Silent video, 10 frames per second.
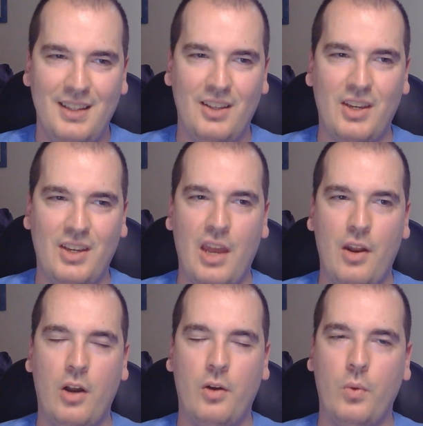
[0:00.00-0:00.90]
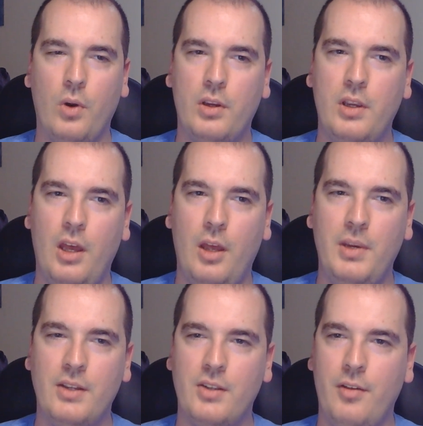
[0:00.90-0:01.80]
looking at artwork
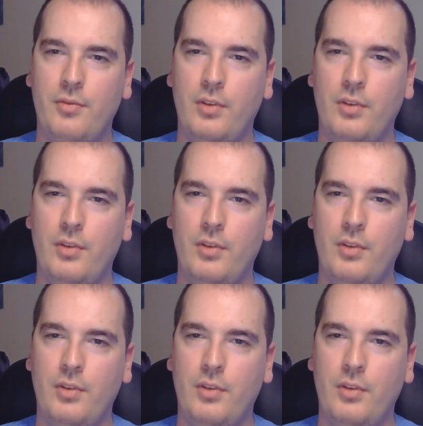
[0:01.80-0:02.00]
because I've